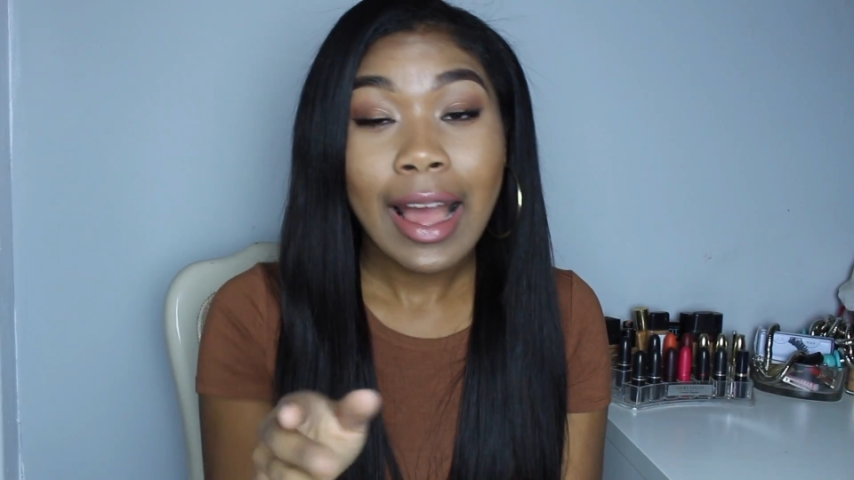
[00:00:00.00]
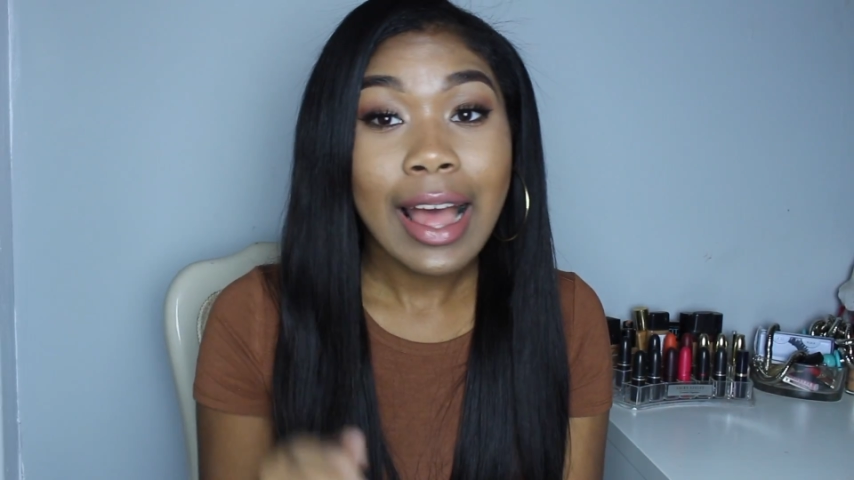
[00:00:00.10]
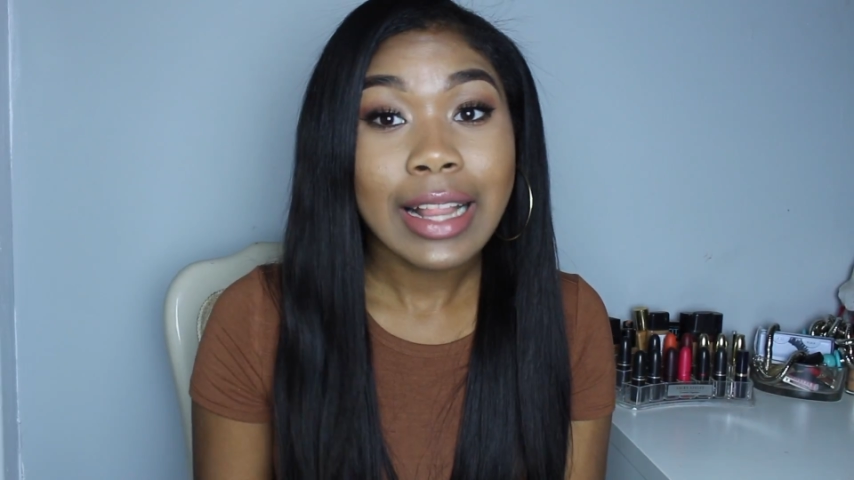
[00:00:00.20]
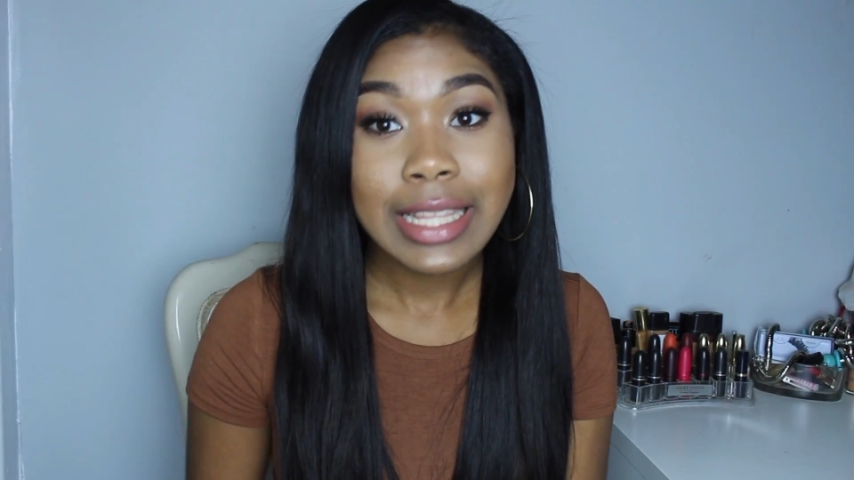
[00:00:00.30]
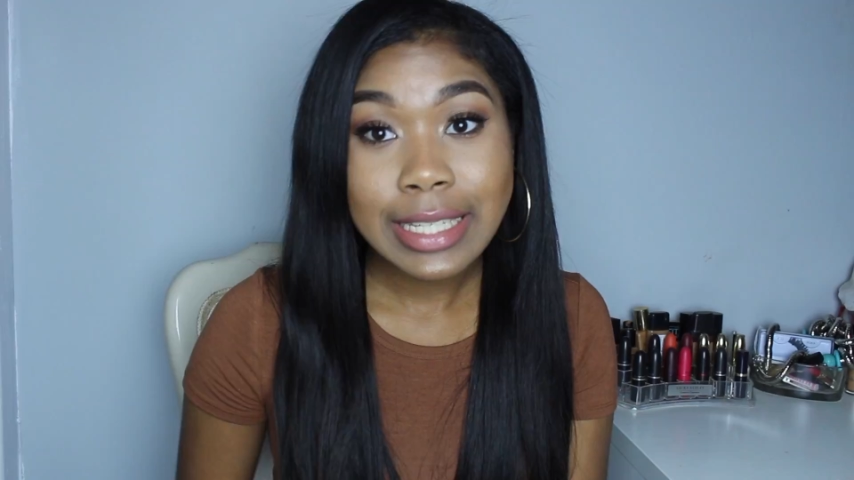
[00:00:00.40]

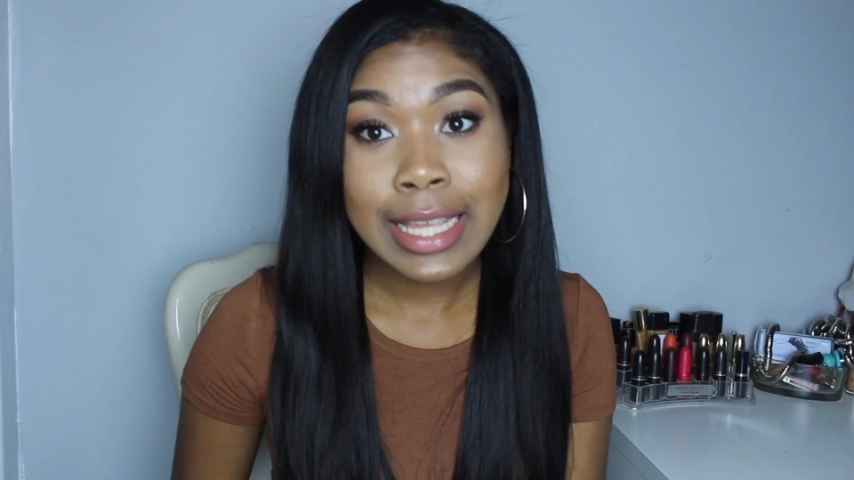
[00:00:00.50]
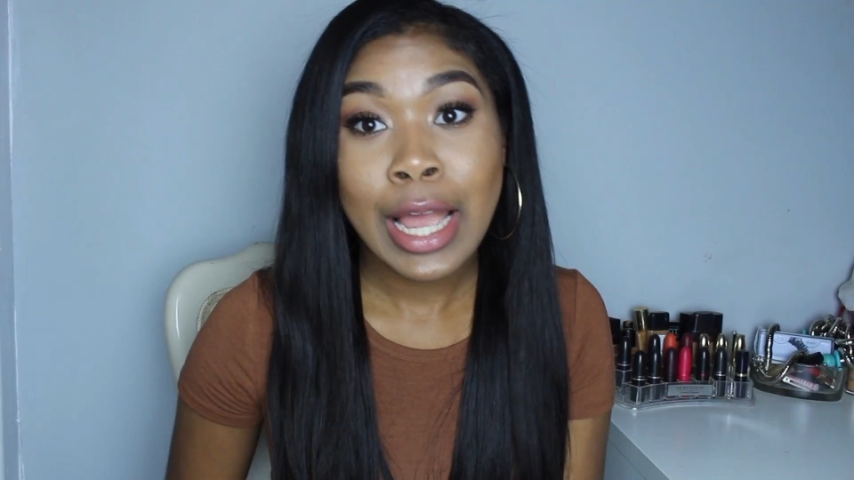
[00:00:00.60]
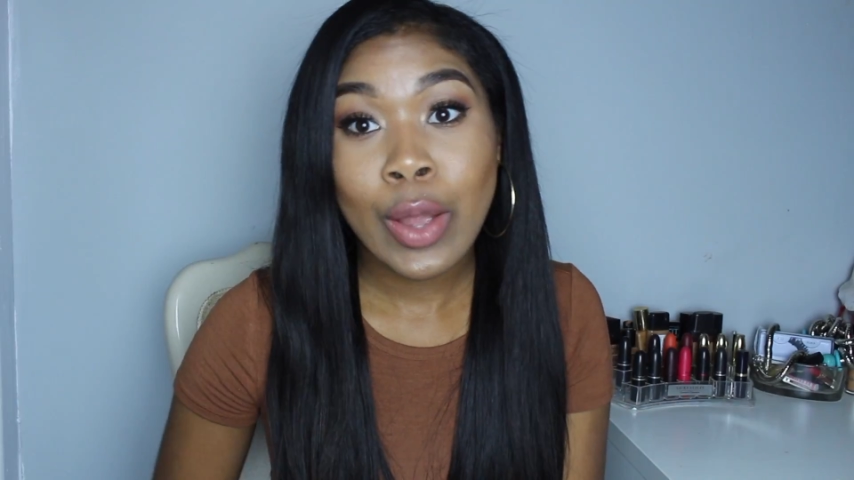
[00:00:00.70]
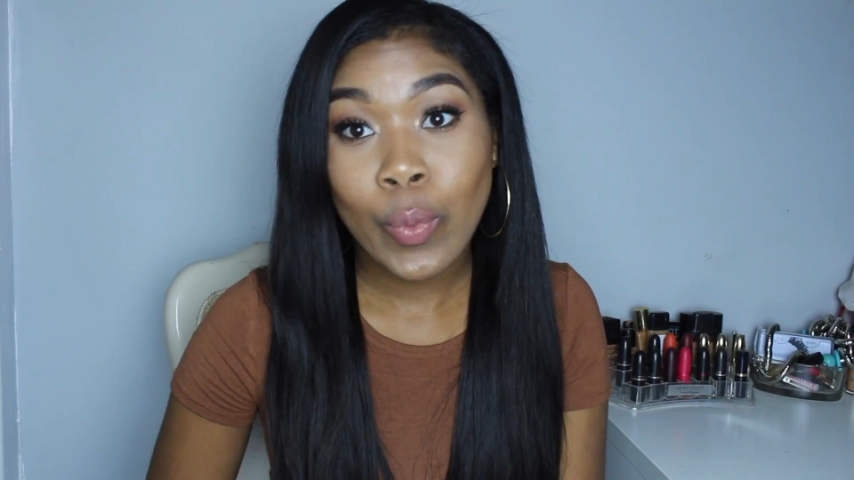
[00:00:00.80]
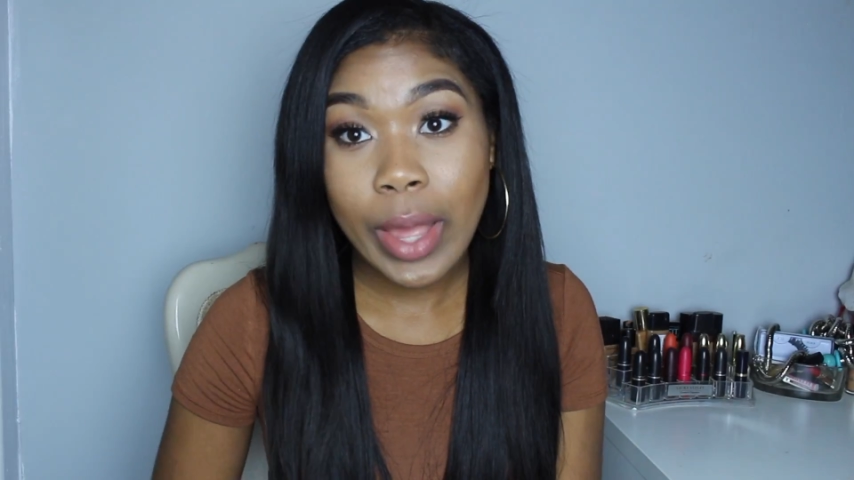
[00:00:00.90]
got this
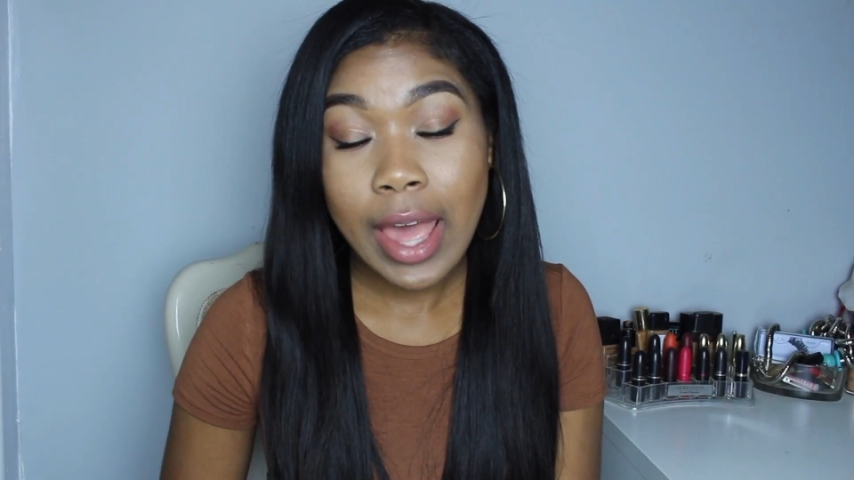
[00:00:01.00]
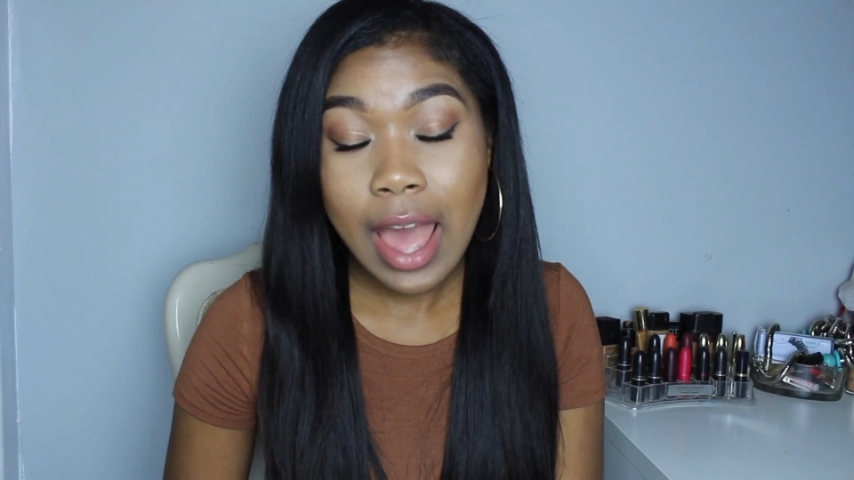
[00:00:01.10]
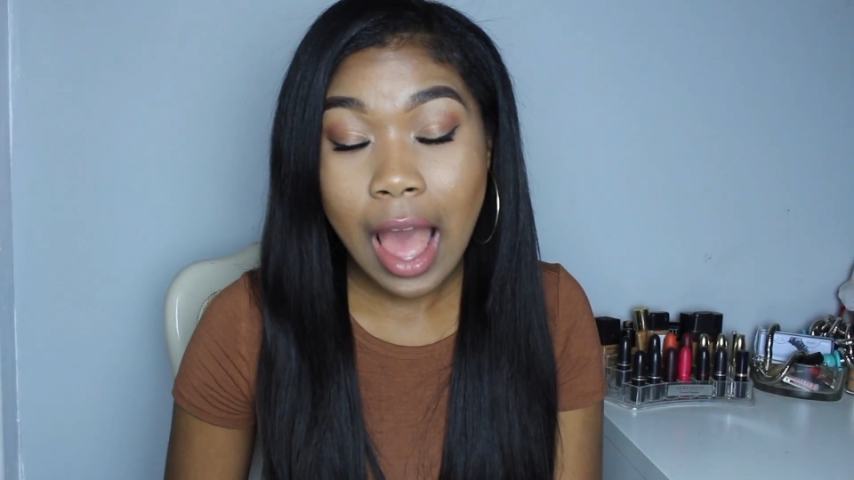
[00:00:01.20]
hair wet.